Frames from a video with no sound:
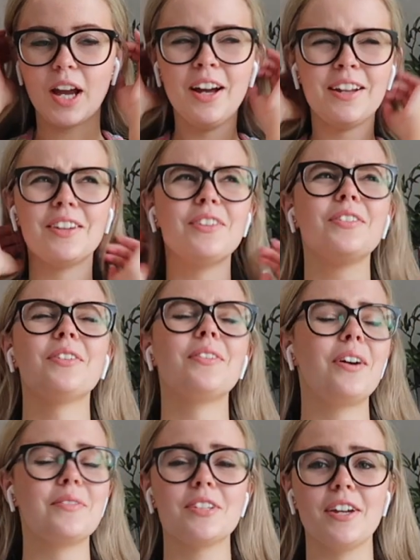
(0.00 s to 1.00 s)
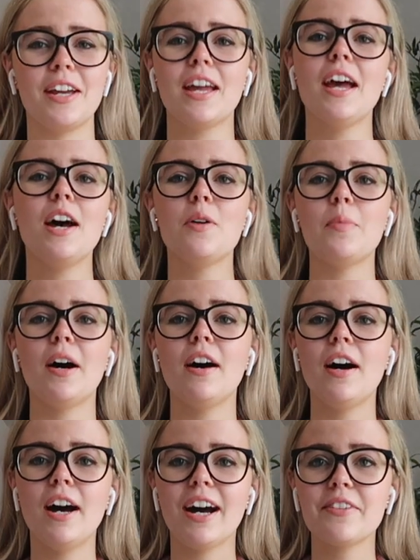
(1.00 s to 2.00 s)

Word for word: I don't know what I'm doing but